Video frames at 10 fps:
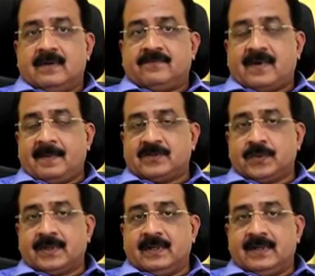
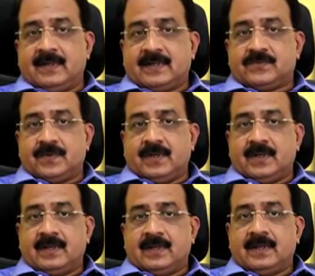pharmaceutical
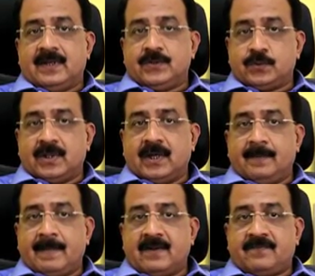industry into
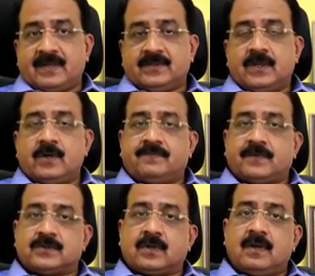the manufacturing
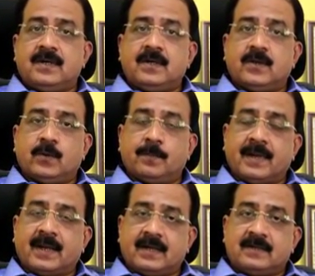of solid
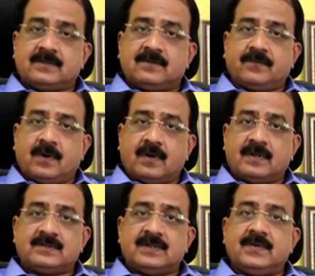lubricants
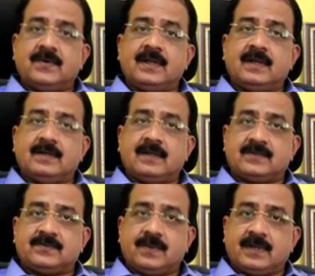for sintering
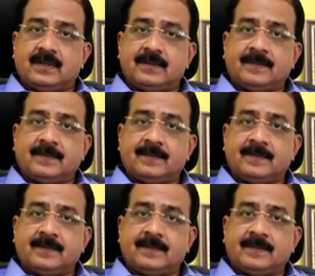industry.